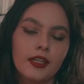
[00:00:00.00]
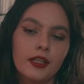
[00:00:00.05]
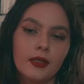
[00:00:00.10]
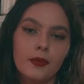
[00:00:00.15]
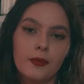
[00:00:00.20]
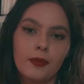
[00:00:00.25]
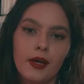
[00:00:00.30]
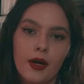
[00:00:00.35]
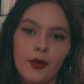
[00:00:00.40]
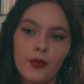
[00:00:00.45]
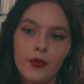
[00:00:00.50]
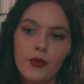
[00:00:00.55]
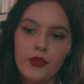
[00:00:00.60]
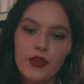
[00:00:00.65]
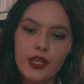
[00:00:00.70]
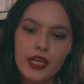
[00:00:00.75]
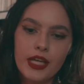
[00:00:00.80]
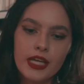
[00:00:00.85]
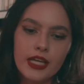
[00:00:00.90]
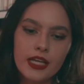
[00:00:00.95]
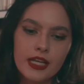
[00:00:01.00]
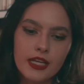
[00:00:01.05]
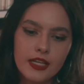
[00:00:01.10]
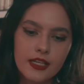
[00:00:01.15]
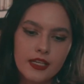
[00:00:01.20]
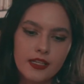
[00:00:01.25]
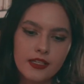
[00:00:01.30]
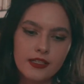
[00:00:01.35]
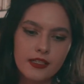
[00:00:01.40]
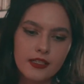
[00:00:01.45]
about
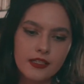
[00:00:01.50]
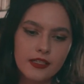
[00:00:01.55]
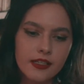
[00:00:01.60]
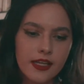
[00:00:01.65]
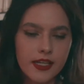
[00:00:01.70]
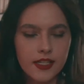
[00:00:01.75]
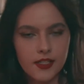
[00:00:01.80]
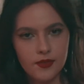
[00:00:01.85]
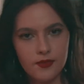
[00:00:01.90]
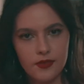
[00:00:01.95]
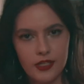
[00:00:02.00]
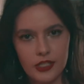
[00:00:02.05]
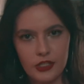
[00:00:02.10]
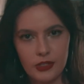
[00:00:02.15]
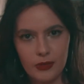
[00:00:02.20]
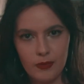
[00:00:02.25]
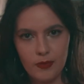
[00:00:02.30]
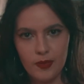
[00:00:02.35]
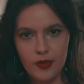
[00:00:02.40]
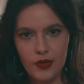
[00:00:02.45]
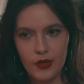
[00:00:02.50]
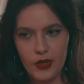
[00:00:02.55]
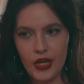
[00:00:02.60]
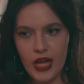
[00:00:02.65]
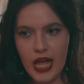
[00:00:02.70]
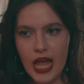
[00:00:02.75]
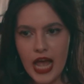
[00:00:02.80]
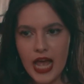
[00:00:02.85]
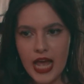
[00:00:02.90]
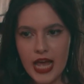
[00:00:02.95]
is a science fiction book,
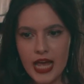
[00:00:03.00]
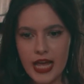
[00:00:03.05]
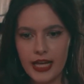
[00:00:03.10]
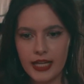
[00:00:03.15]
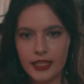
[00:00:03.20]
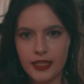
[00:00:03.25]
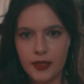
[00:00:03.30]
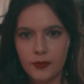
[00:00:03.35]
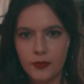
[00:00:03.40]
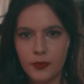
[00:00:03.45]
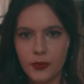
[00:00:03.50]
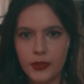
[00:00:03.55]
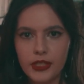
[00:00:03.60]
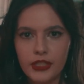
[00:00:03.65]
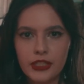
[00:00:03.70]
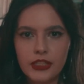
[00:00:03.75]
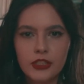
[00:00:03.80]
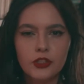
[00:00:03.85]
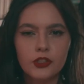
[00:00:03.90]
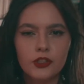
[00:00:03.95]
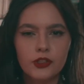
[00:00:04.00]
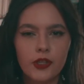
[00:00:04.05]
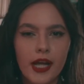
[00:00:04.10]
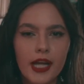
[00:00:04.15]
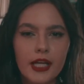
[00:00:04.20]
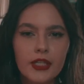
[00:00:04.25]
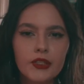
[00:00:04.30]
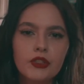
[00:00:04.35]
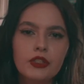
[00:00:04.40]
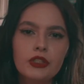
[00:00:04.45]
and I'm really
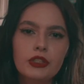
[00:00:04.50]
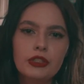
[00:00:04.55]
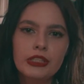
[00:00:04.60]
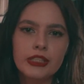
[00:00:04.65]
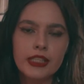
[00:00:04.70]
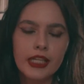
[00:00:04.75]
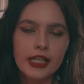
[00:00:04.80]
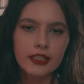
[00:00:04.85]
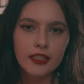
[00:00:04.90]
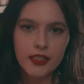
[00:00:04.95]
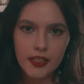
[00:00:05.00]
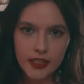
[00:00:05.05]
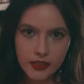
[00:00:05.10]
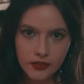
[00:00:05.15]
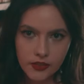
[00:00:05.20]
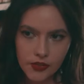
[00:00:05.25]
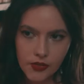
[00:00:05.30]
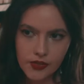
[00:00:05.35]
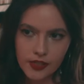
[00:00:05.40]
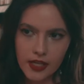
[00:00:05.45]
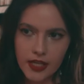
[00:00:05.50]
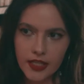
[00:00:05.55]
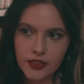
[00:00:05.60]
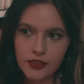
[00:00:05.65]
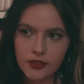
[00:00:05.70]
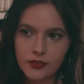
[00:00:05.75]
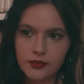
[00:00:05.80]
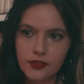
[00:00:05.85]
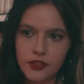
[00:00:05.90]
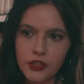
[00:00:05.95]
trying to get into
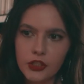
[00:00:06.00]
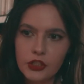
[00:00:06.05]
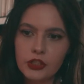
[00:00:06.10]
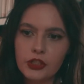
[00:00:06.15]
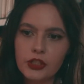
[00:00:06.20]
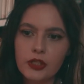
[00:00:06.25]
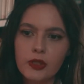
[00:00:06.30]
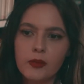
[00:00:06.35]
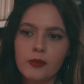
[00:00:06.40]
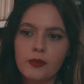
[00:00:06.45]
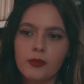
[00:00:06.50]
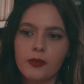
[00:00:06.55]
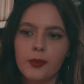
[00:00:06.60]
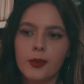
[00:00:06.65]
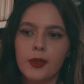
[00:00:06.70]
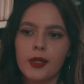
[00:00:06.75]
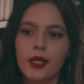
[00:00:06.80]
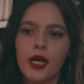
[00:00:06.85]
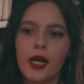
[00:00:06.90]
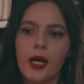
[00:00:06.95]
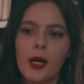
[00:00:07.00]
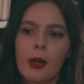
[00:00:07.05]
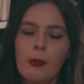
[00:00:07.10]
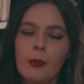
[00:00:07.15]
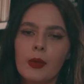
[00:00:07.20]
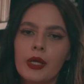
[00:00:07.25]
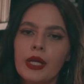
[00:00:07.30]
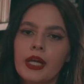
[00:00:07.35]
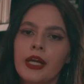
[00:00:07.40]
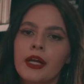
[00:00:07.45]
science fiction, but
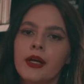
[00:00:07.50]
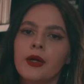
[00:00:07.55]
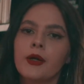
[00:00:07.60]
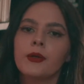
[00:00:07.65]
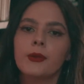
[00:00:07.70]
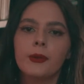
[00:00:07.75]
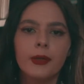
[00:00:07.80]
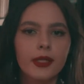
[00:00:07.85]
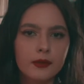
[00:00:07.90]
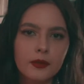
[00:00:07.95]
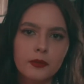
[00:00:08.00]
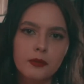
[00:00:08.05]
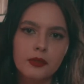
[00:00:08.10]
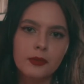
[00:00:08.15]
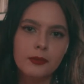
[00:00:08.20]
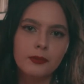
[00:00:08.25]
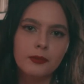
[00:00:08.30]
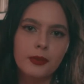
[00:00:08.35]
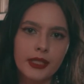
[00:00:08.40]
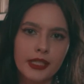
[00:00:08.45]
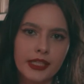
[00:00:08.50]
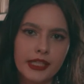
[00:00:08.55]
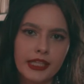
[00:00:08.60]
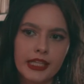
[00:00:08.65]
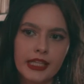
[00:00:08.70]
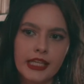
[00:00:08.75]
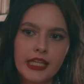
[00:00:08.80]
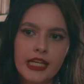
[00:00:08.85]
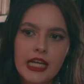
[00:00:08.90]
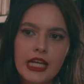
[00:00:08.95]
I'm incredibly
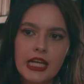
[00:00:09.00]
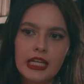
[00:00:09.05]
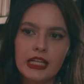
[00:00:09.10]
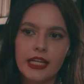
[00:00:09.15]
picky.